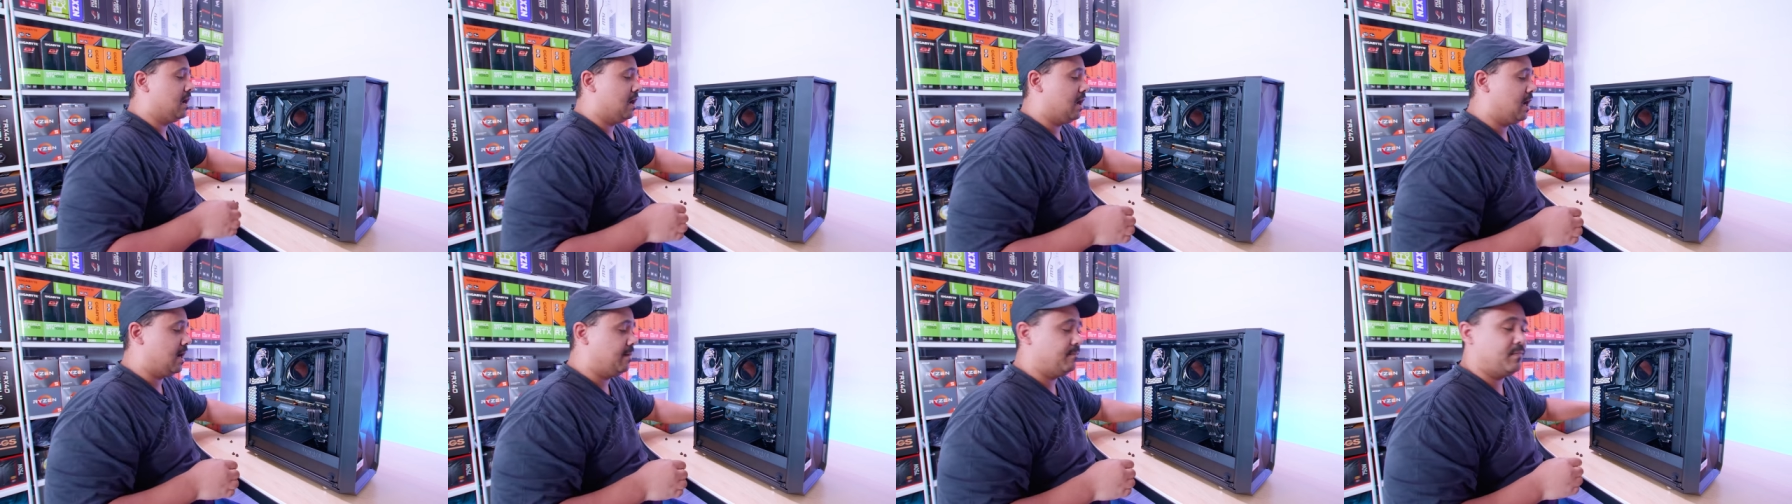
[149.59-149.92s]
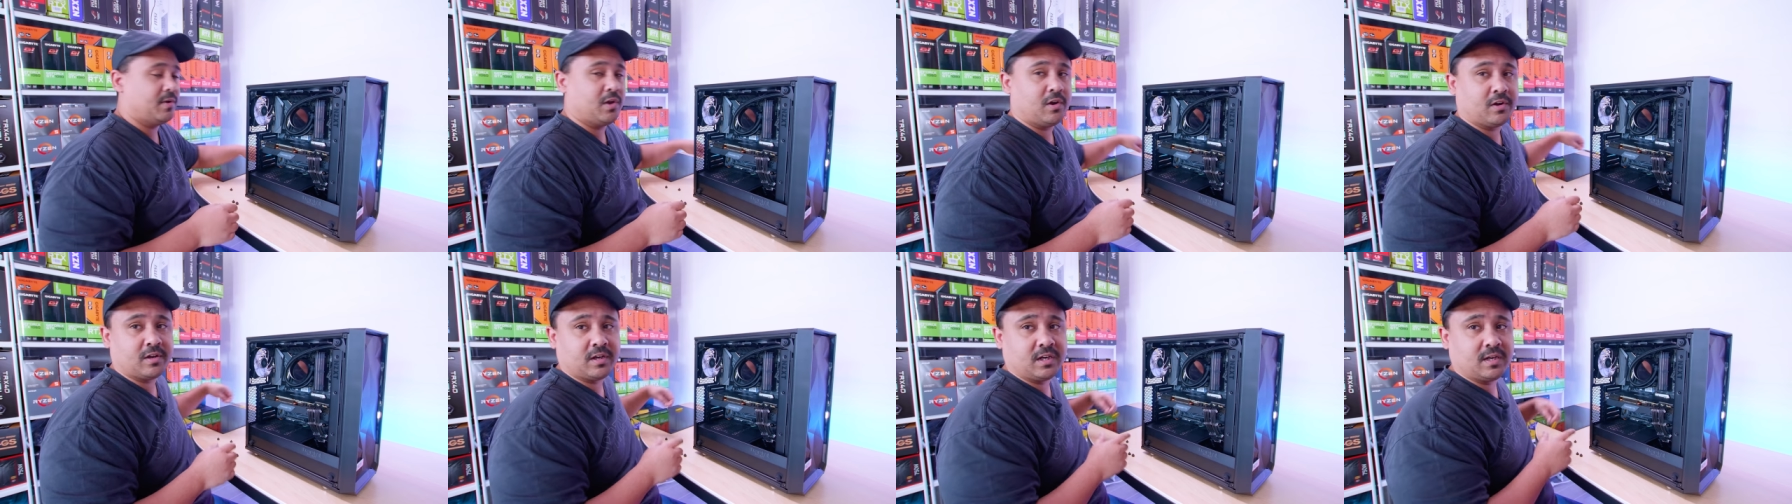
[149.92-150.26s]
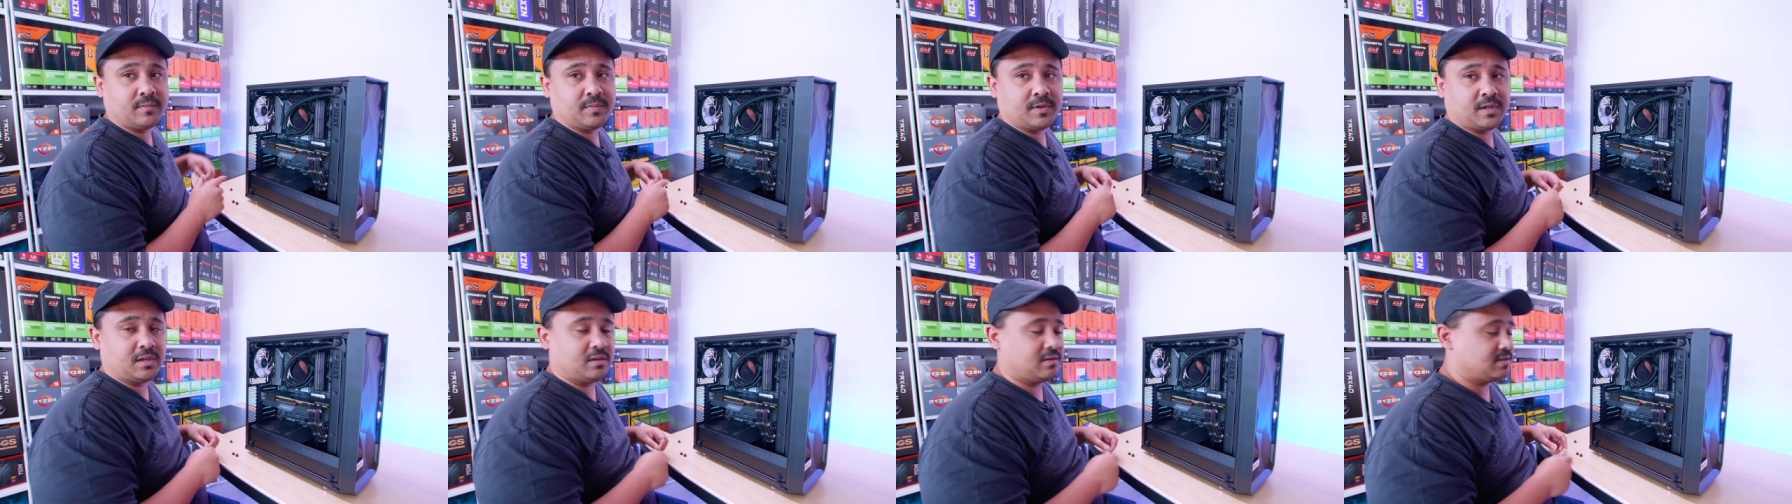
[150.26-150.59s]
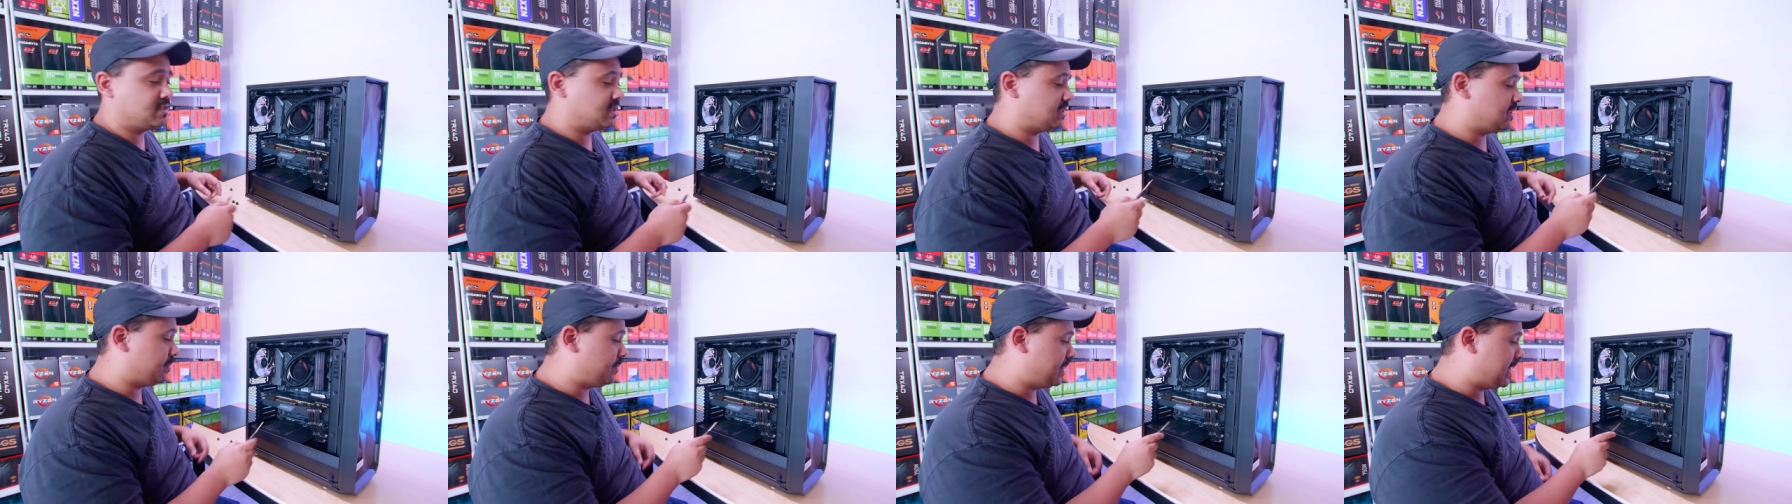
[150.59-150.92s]
I'm not going to be
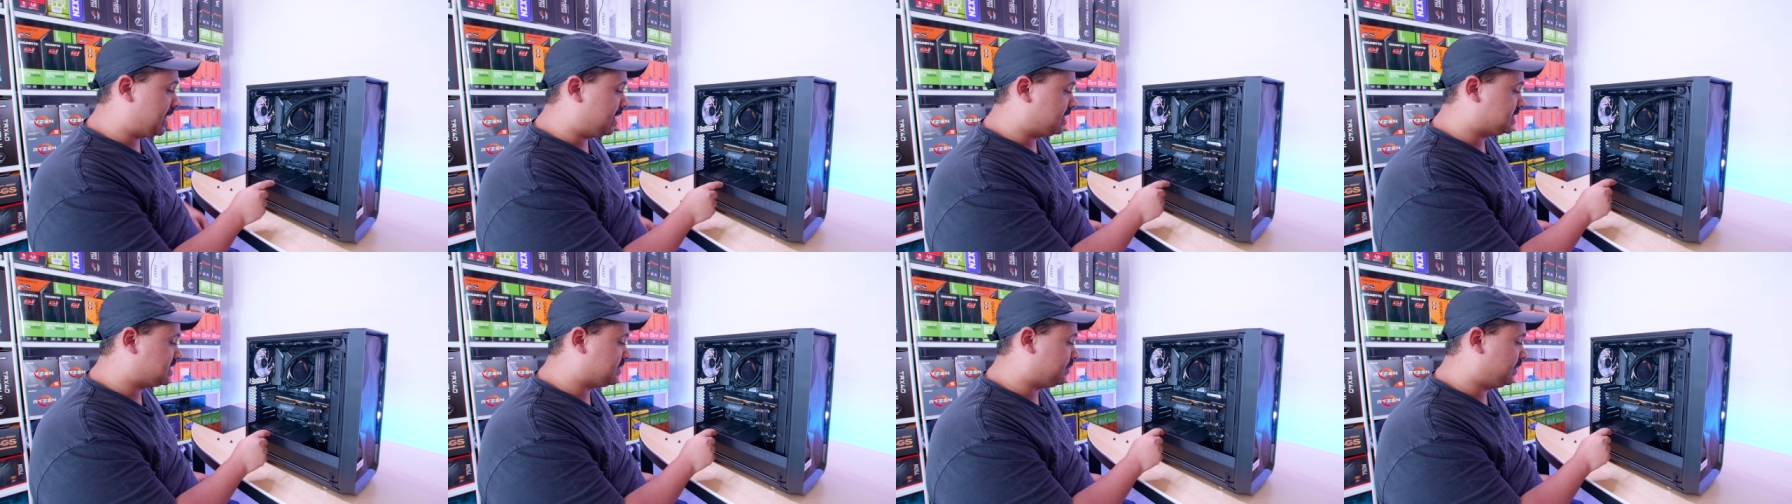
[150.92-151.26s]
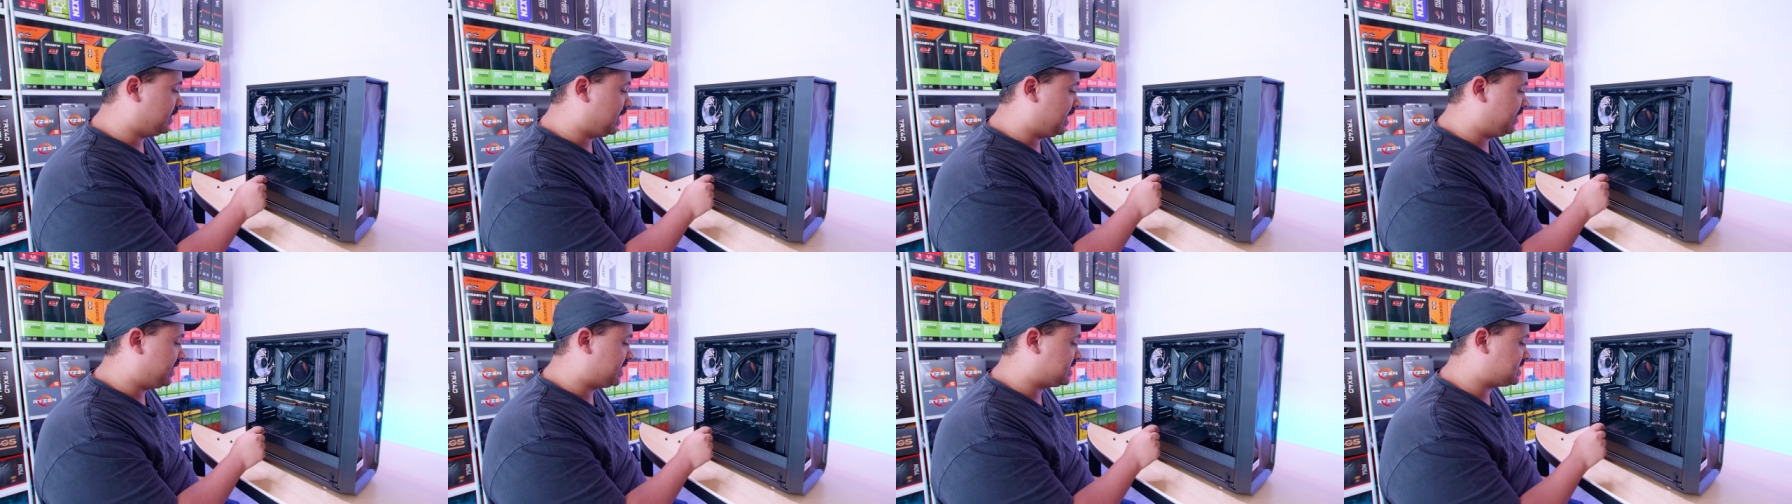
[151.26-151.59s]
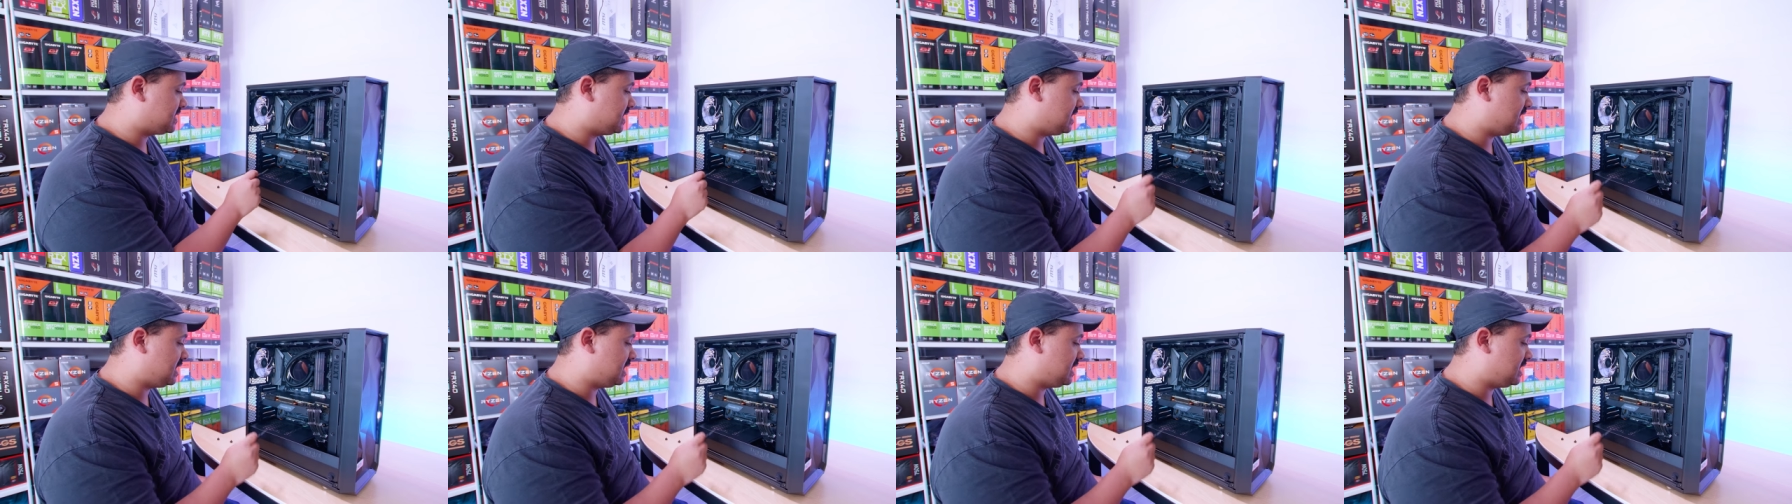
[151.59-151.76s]
using the power supply that's